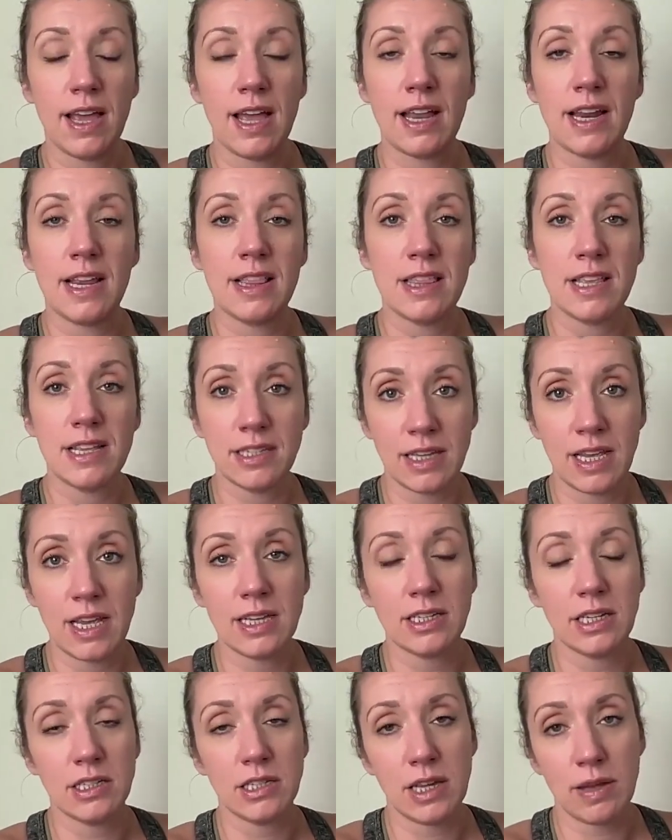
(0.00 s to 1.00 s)
And in this
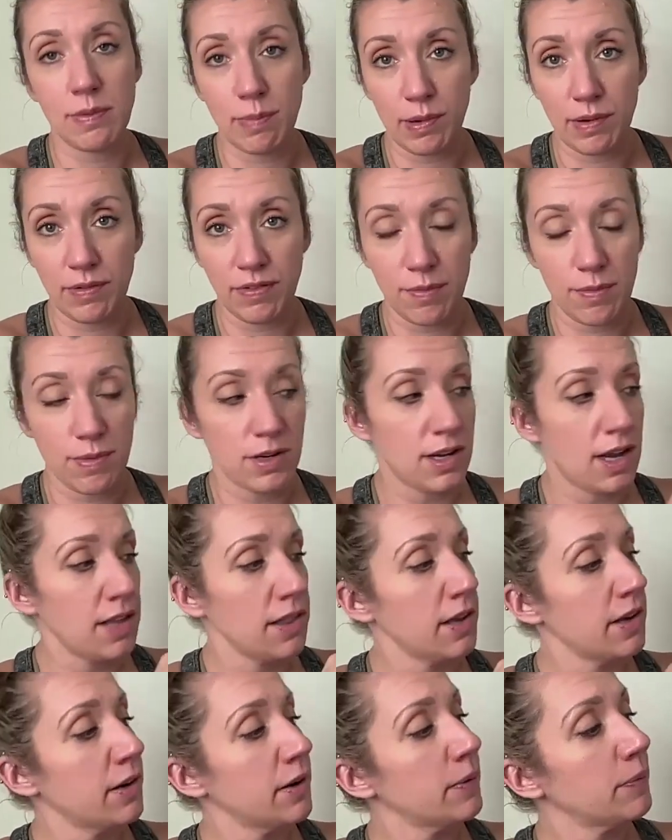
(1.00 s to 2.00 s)
case, it's input from a
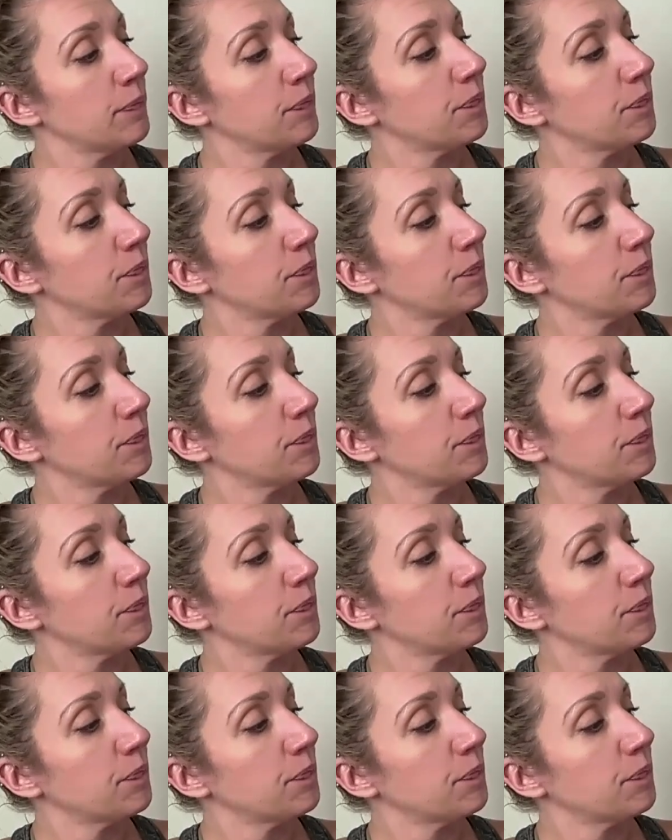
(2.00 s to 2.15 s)
dilator.